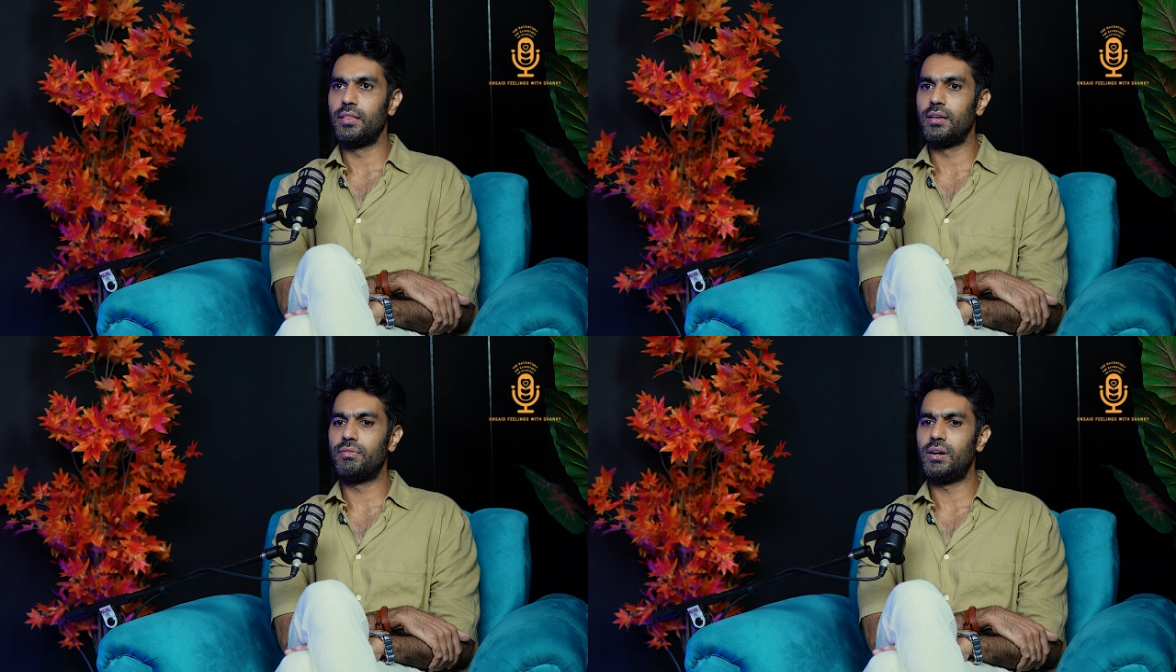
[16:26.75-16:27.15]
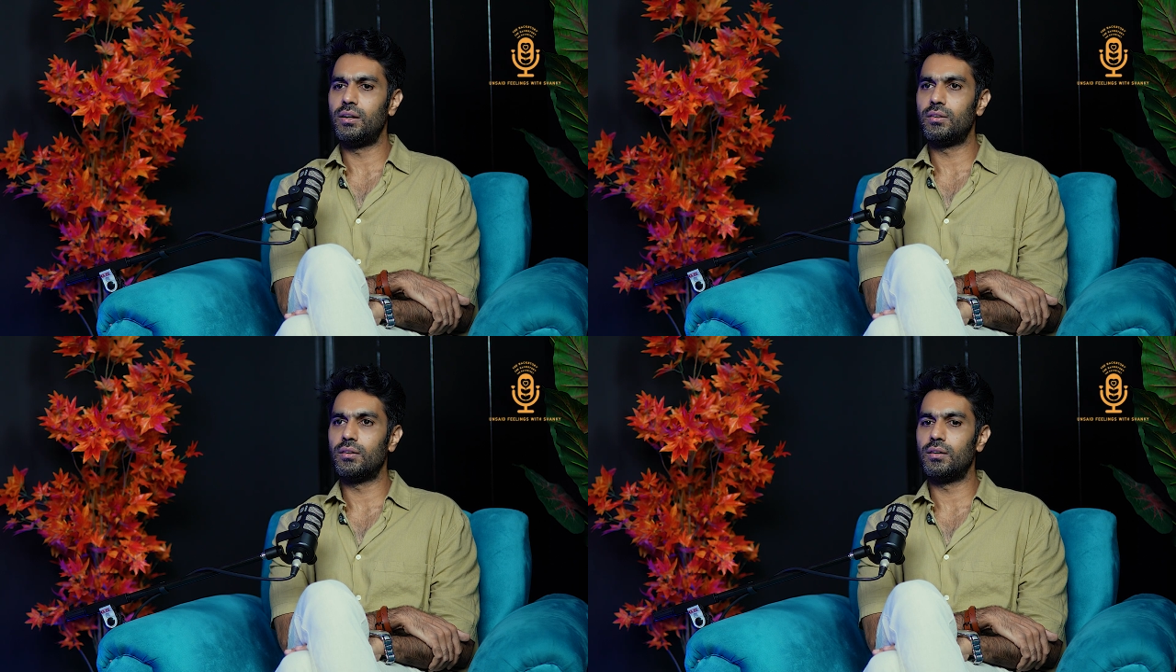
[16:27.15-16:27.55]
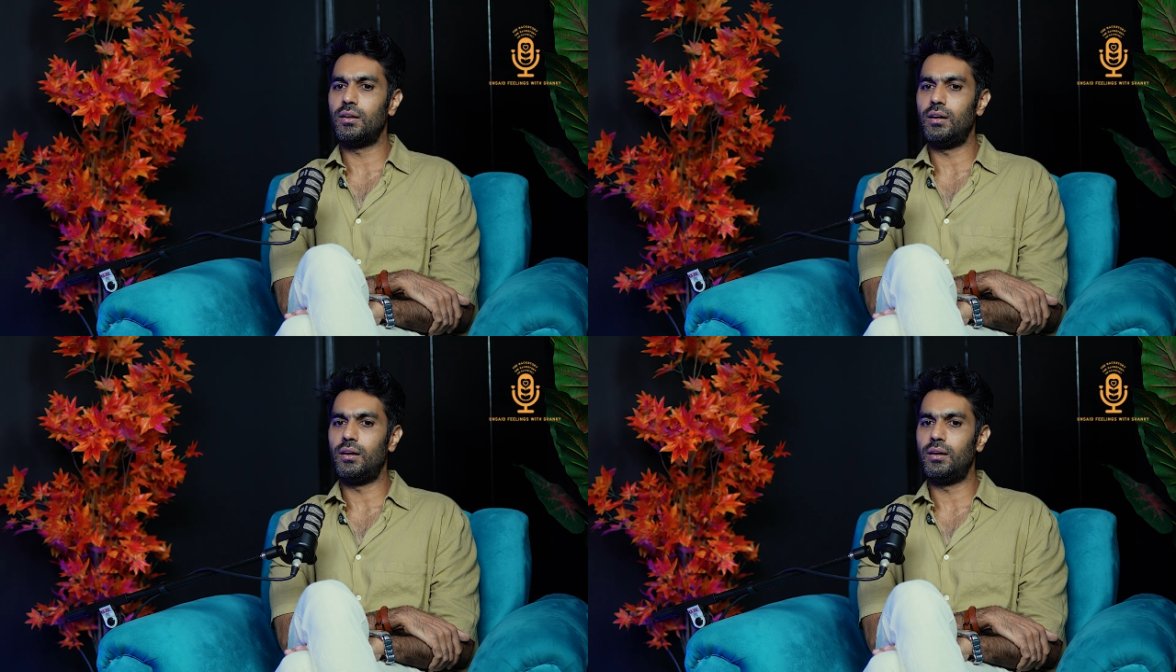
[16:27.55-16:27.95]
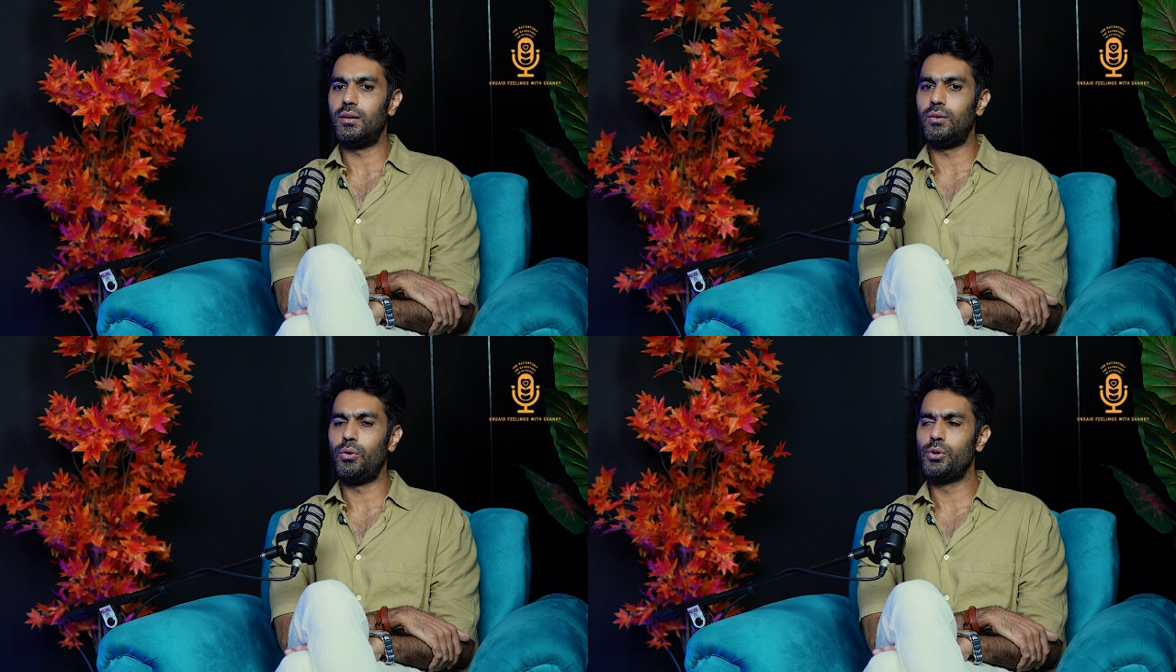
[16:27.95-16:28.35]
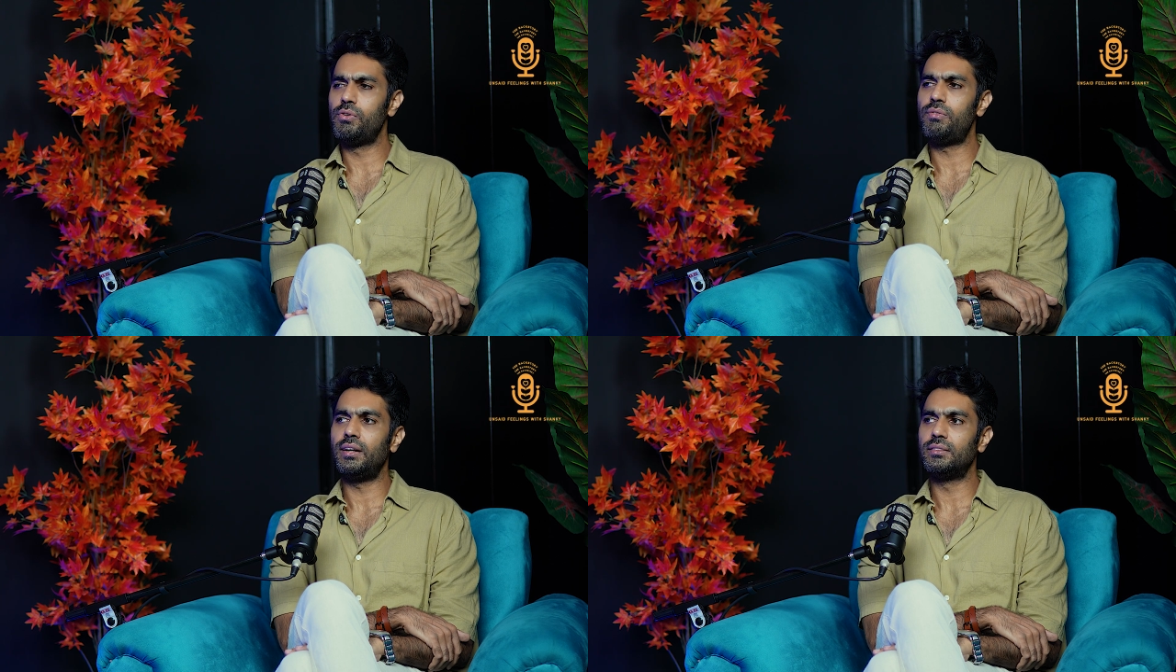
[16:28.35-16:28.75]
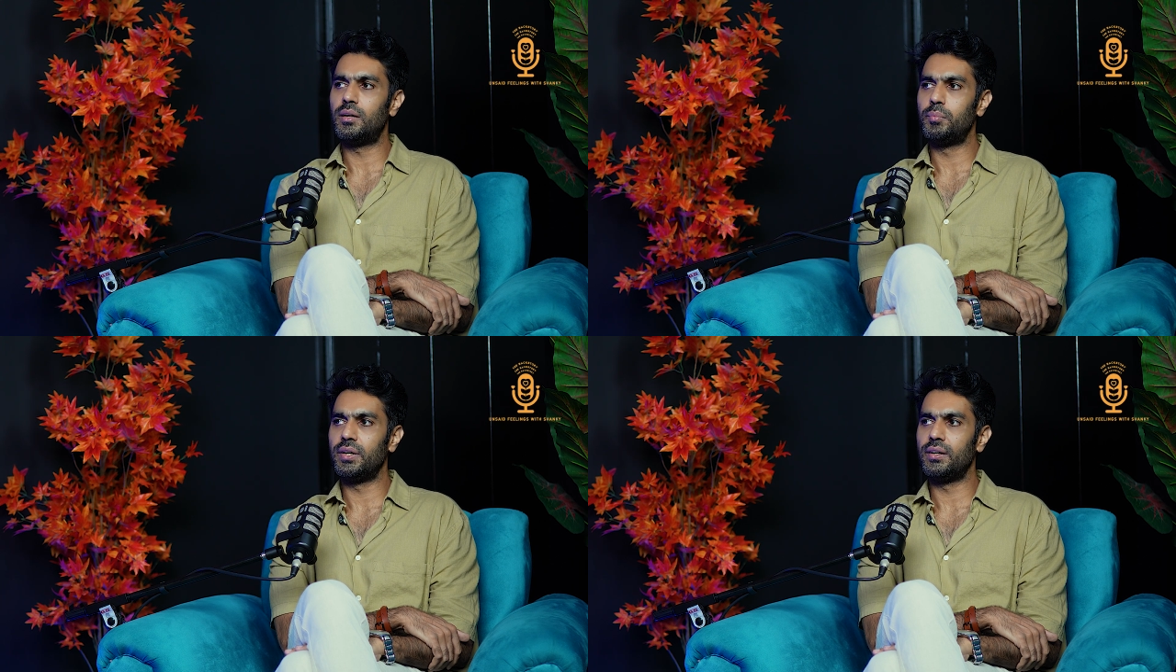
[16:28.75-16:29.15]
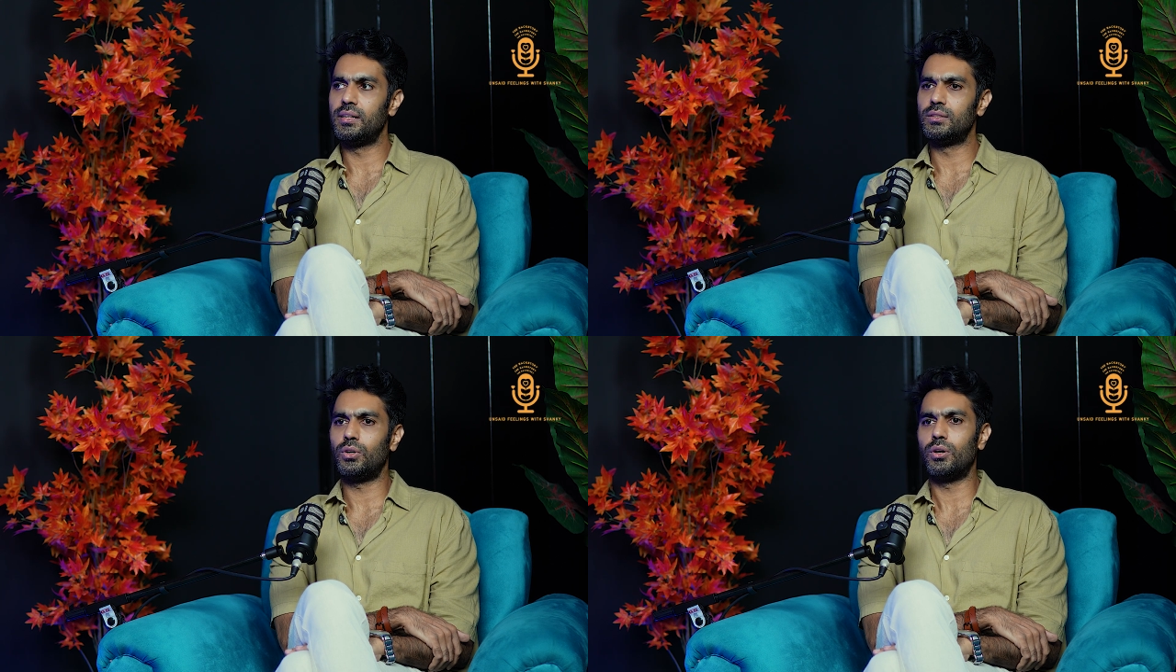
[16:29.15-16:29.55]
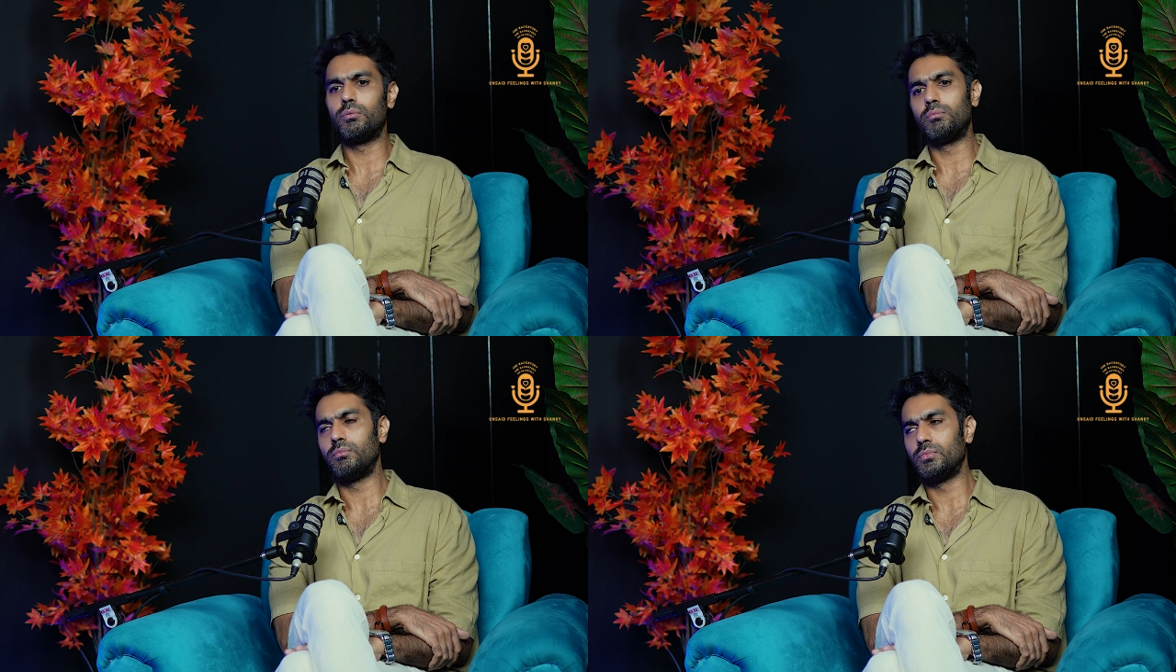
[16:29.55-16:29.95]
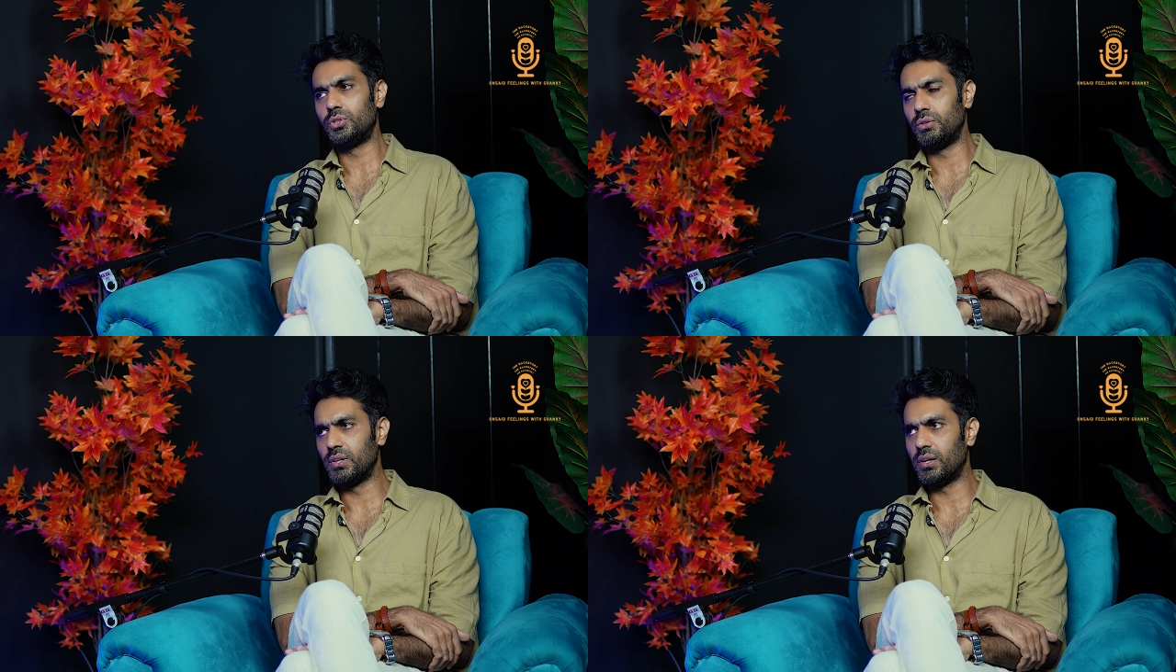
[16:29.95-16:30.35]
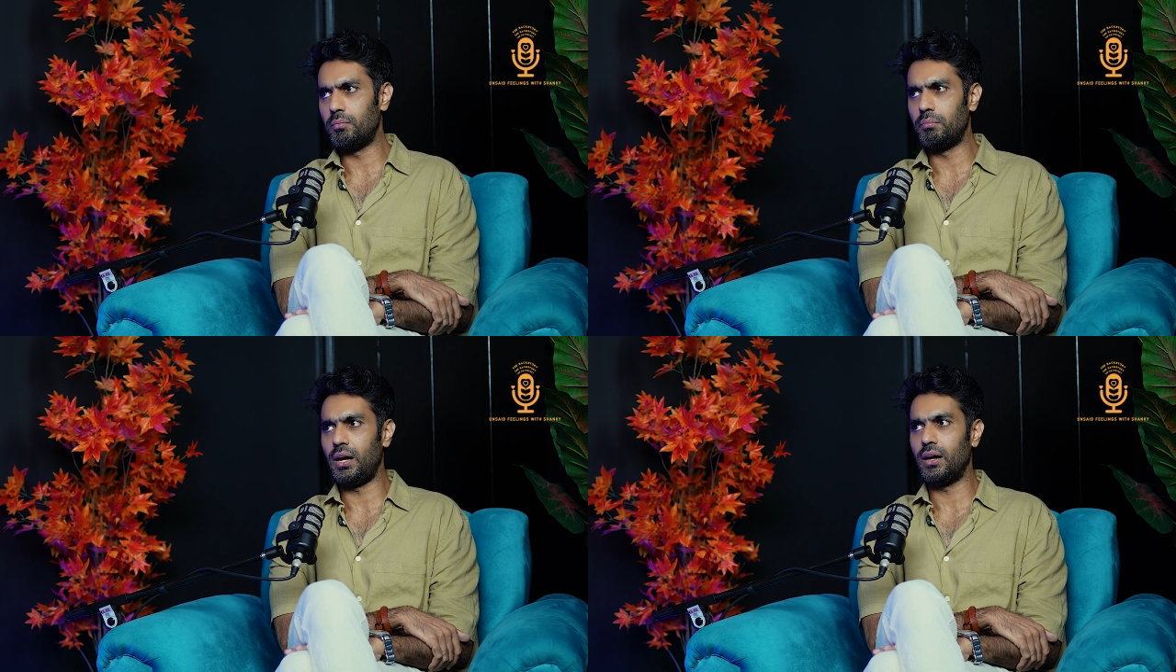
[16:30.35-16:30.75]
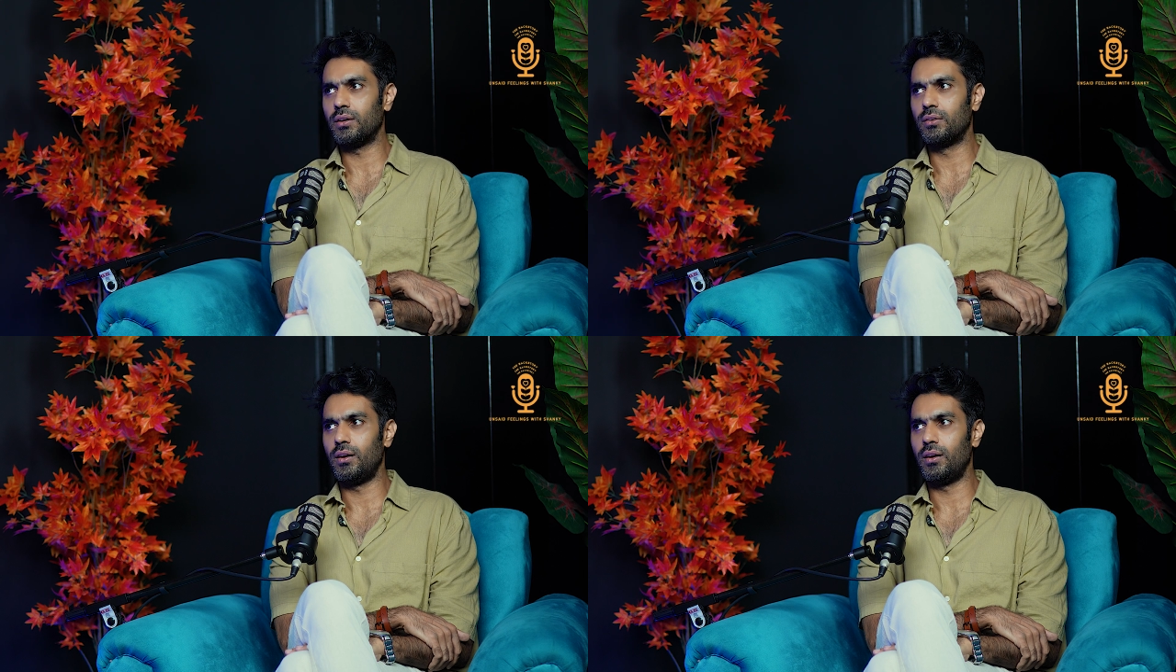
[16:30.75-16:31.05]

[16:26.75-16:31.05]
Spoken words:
they felt, oh, you will find somebody else, or she will come back.